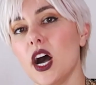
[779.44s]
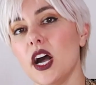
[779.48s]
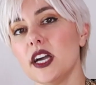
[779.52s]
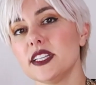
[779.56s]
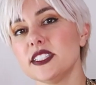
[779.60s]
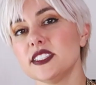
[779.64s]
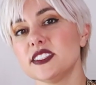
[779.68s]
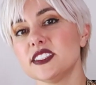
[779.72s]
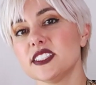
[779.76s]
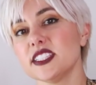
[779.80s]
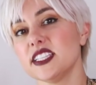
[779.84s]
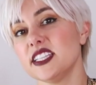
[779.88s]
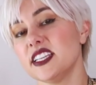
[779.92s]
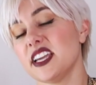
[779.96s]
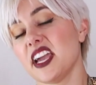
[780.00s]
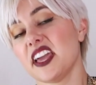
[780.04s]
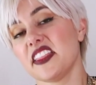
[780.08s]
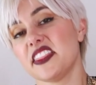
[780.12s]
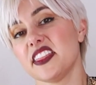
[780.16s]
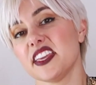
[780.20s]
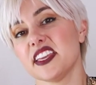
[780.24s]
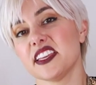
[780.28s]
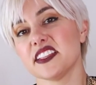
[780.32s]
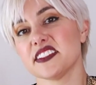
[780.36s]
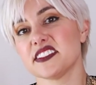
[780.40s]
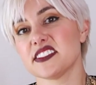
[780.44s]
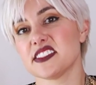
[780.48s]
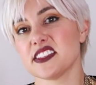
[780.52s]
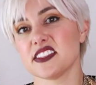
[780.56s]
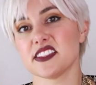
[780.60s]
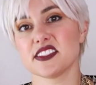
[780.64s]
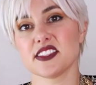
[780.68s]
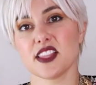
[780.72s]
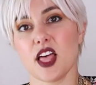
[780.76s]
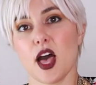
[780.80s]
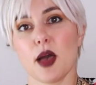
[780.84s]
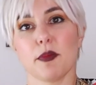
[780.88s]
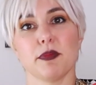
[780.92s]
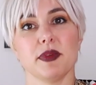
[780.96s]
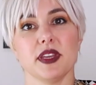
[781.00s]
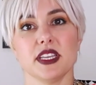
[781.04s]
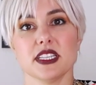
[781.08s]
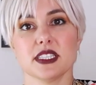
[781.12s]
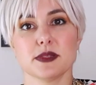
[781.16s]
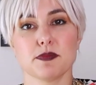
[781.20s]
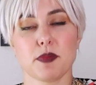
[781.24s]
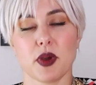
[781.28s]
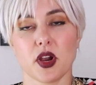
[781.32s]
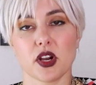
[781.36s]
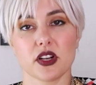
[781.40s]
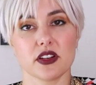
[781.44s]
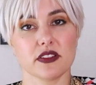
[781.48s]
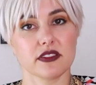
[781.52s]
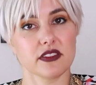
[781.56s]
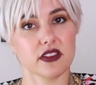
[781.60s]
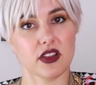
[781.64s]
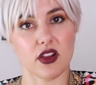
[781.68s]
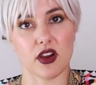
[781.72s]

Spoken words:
Honestly, I think it's the sloppiest part of the